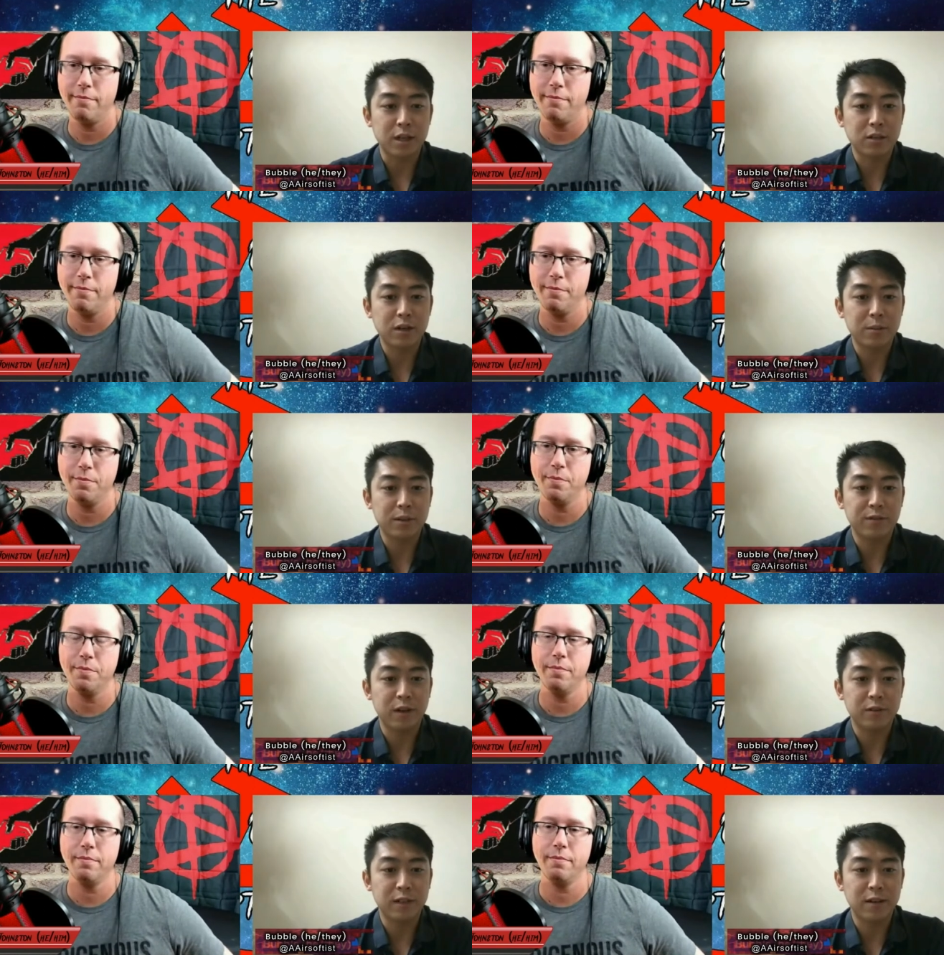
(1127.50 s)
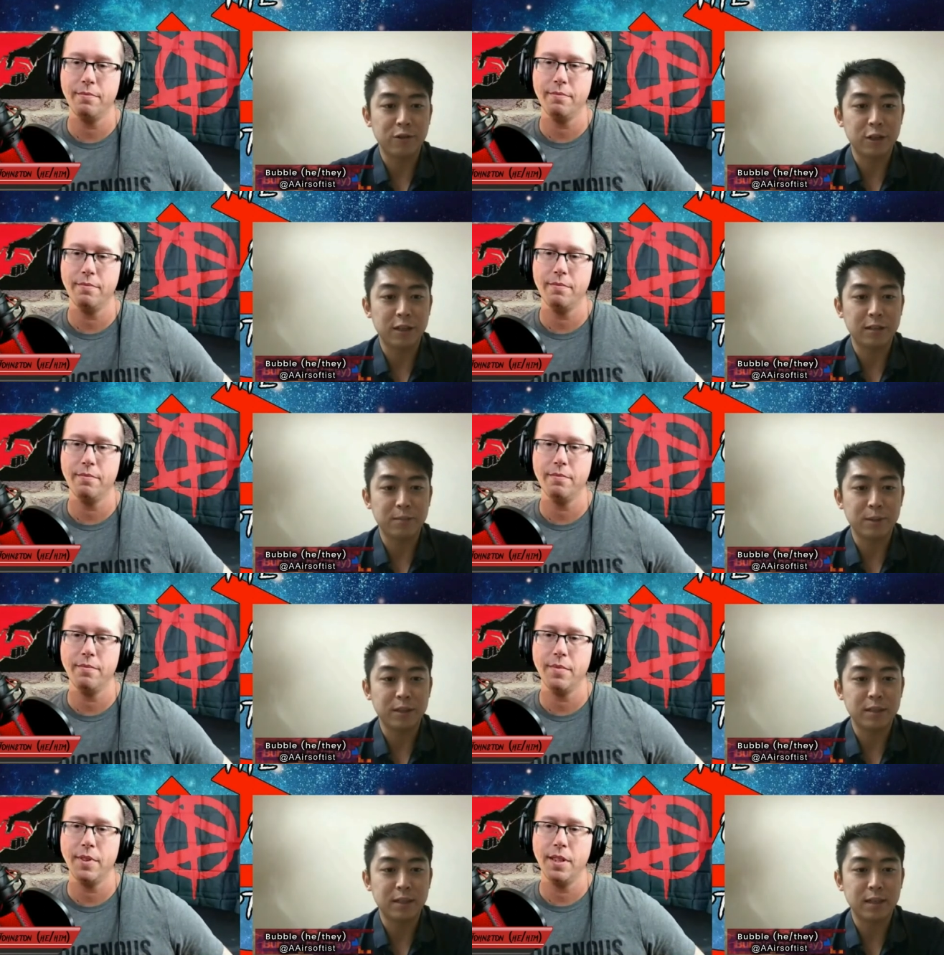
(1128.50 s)
Speaker 1: passion. I try to be involved in
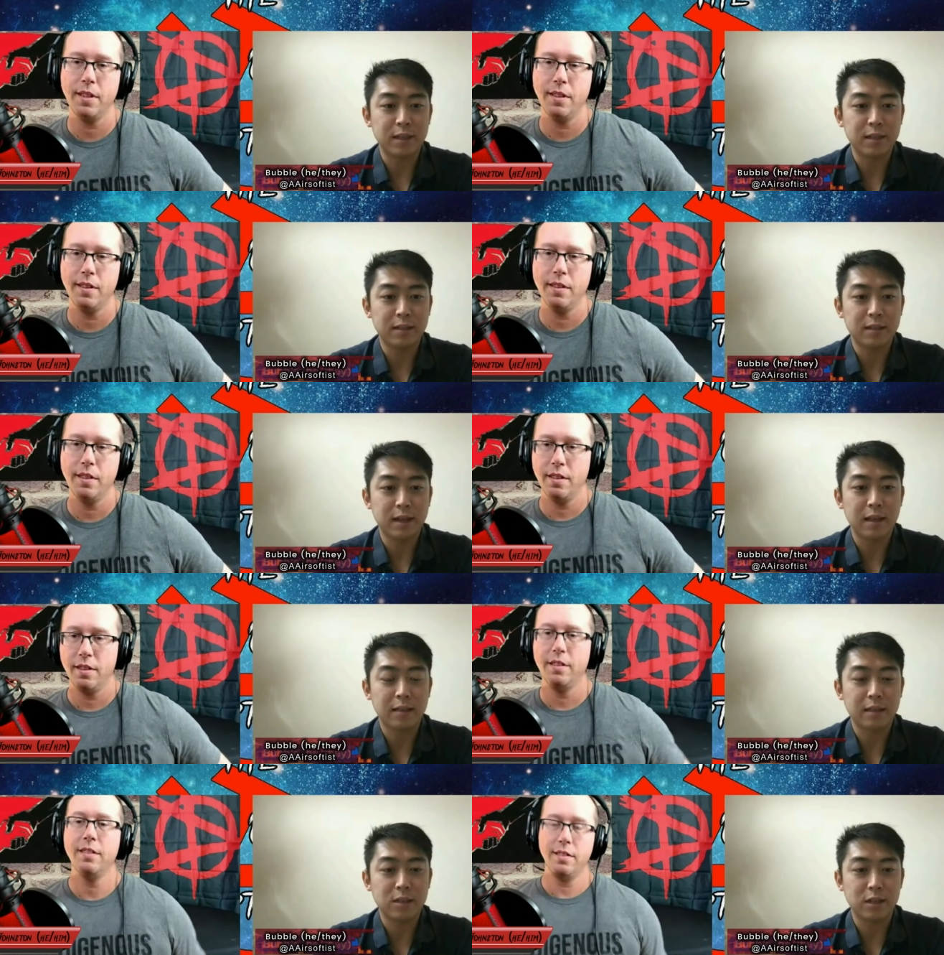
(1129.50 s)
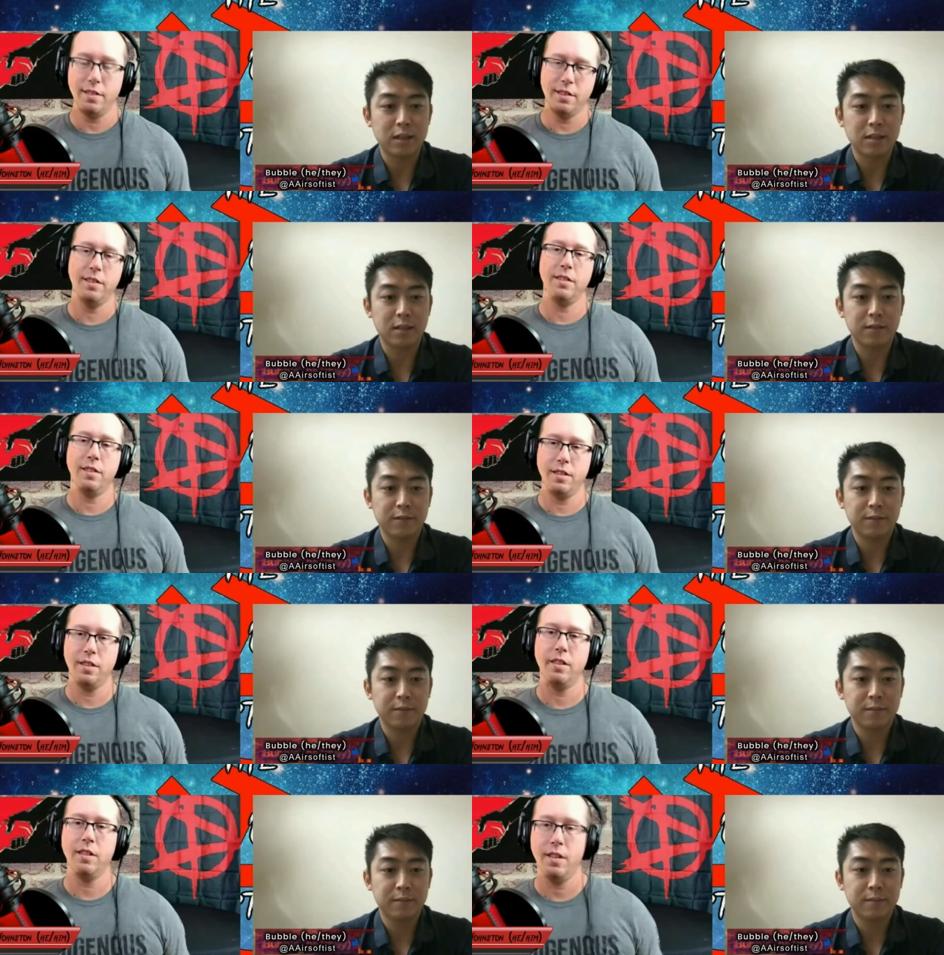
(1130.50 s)
everything, but uh, I like teaching that
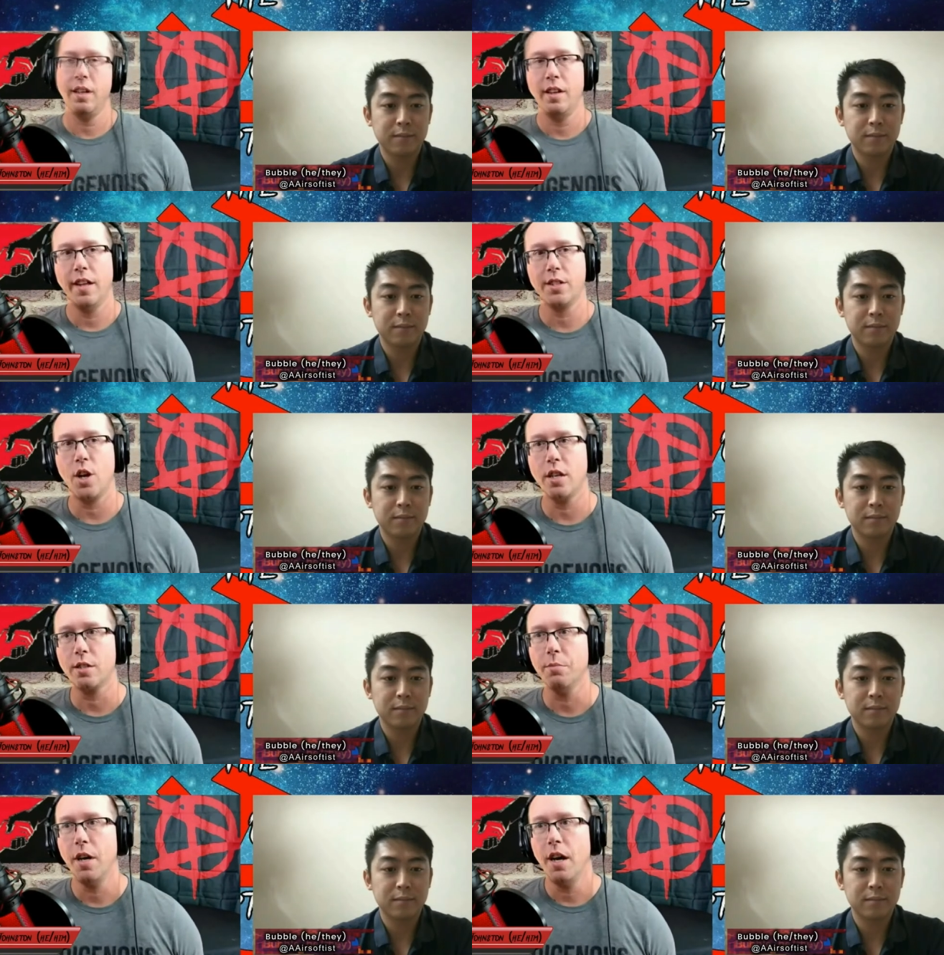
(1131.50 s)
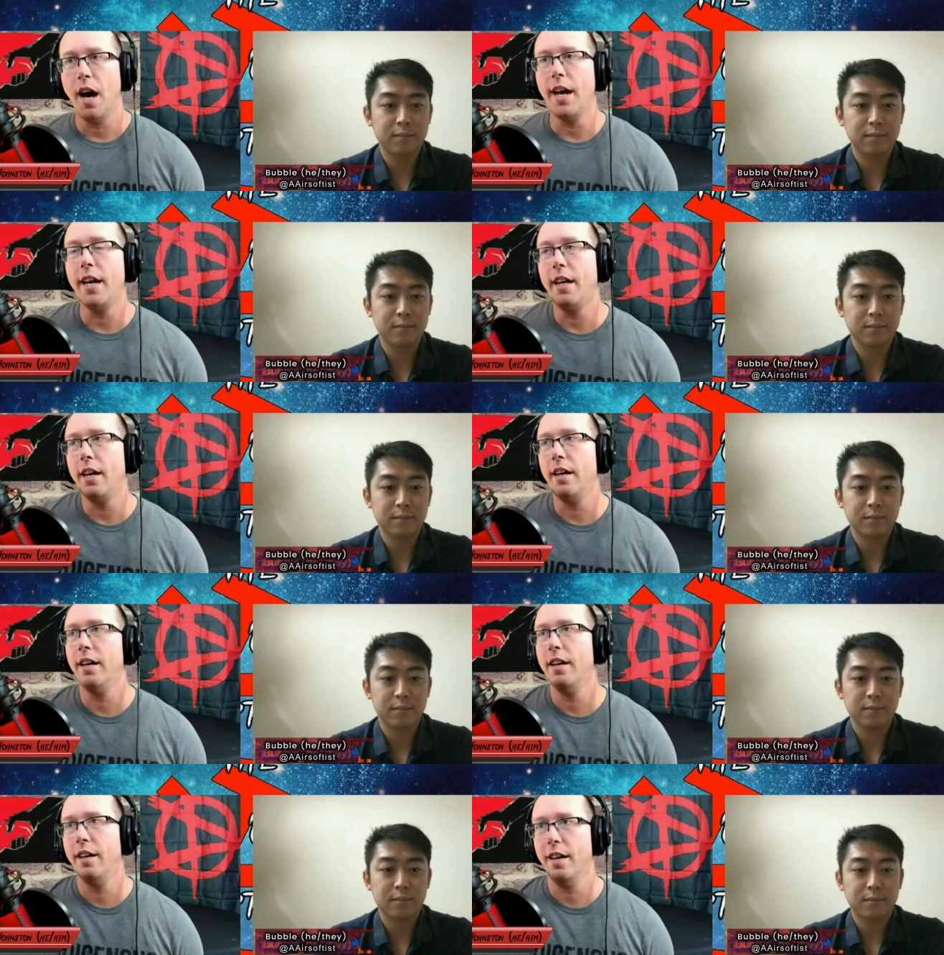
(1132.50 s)
stuff.
Speaker 2: That's awesome. I
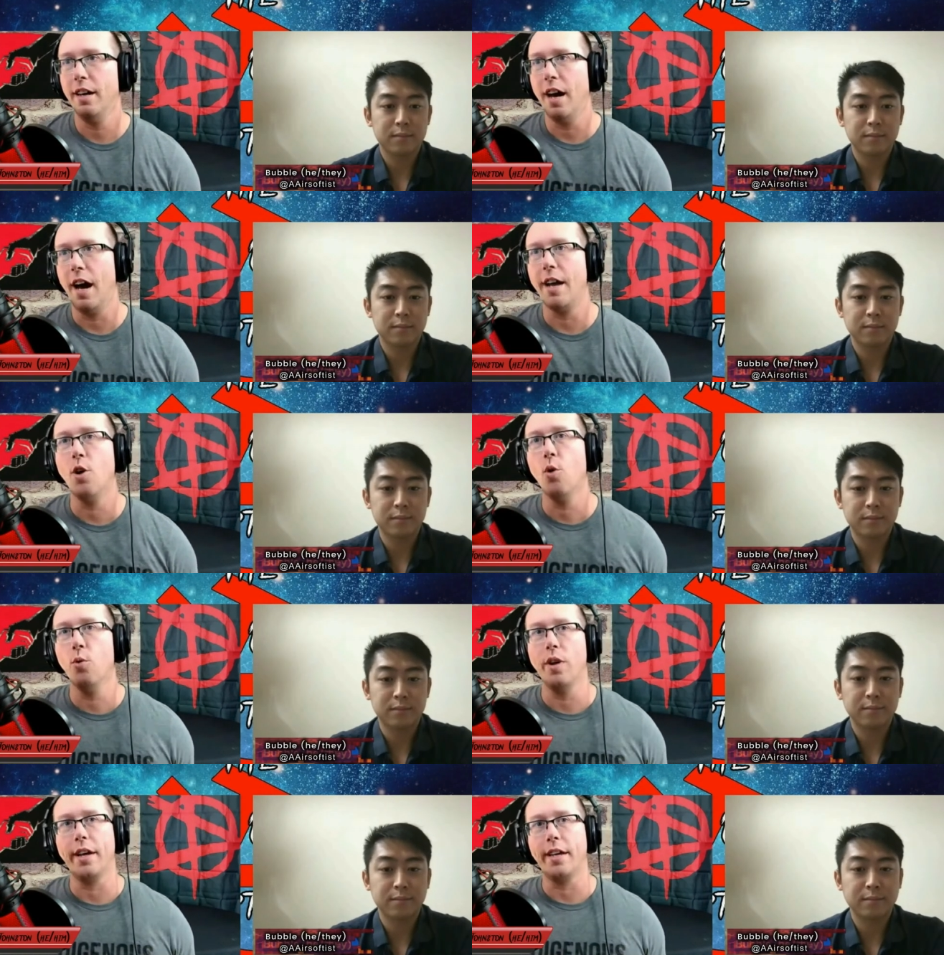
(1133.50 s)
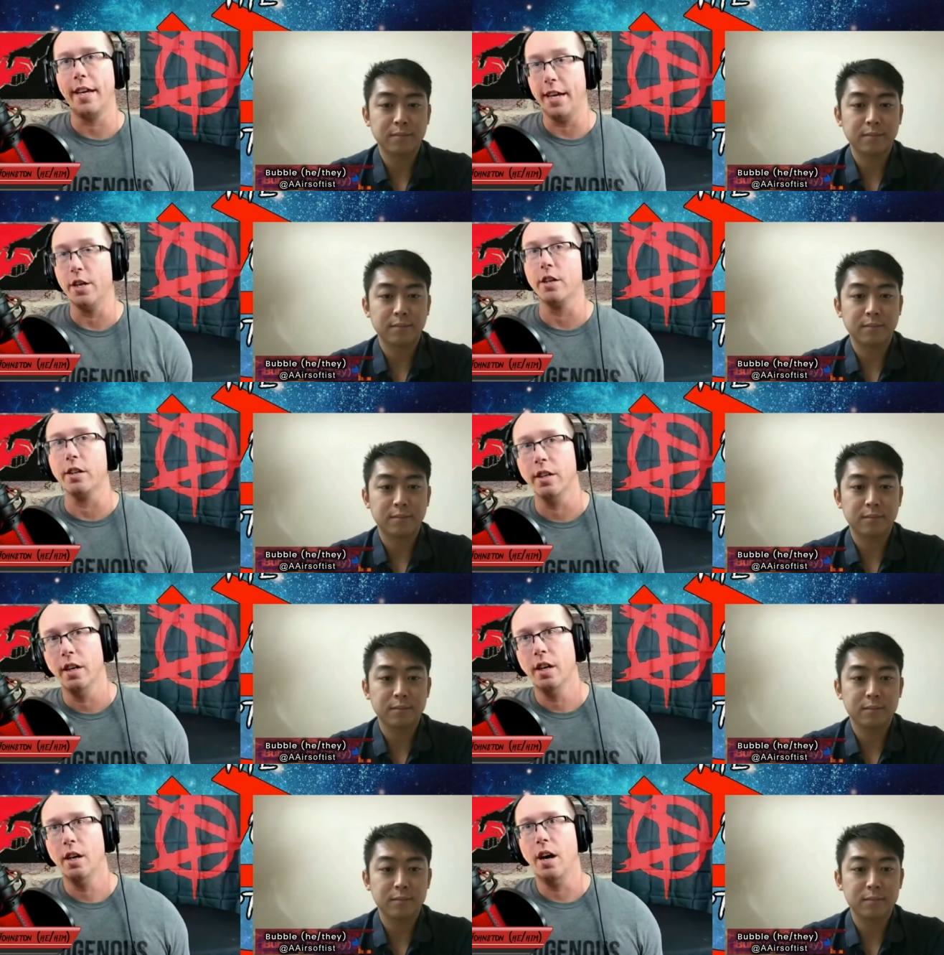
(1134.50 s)
I know like
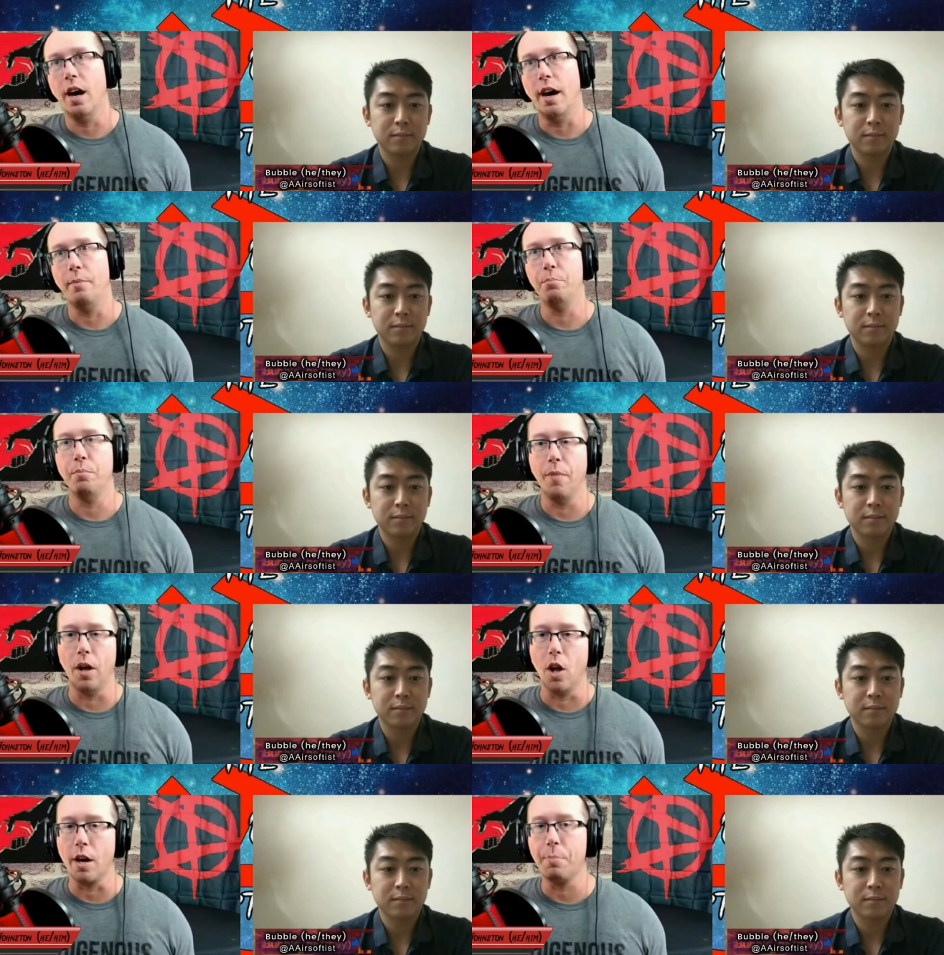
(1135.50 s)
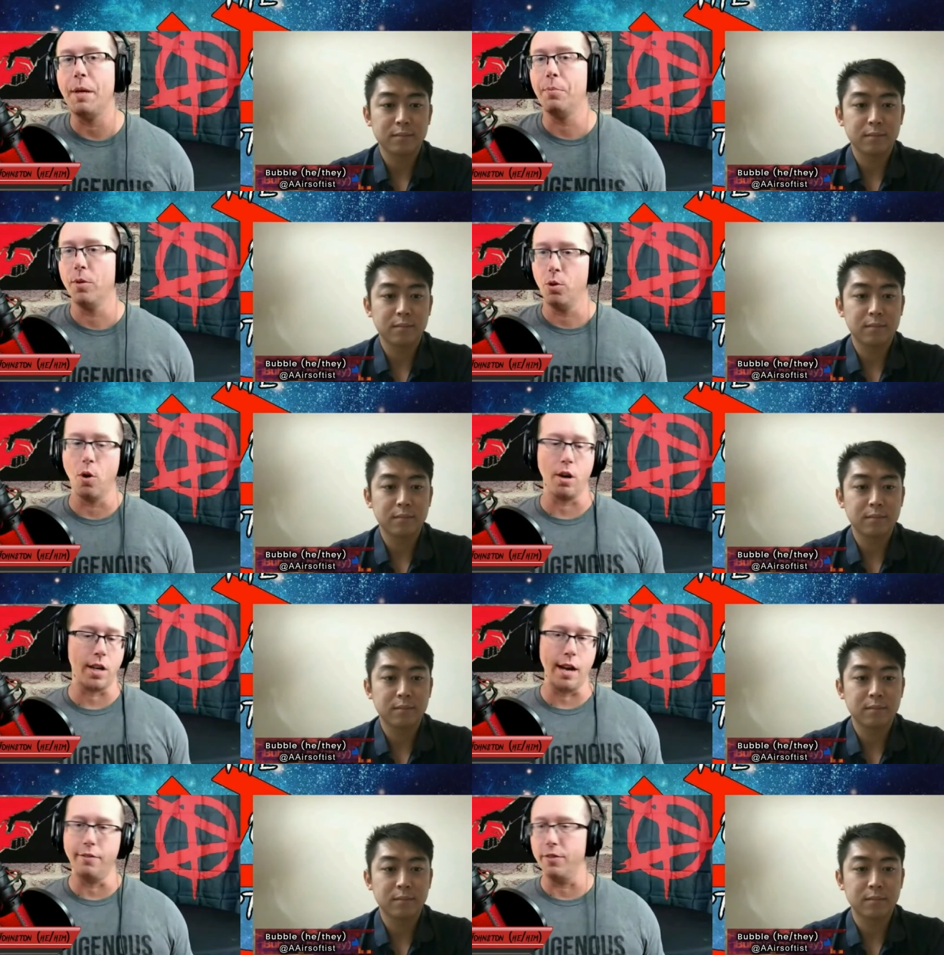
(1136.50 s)
here, uh, a lot of people who
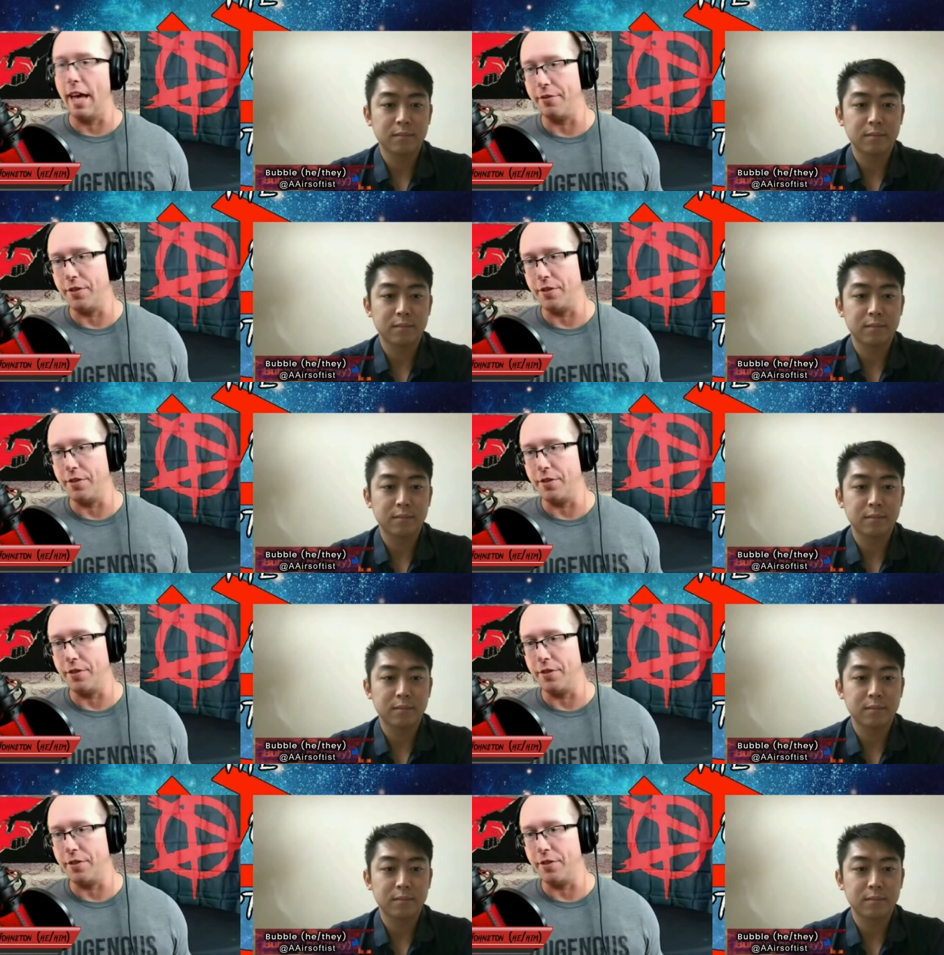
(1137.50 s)
are kind of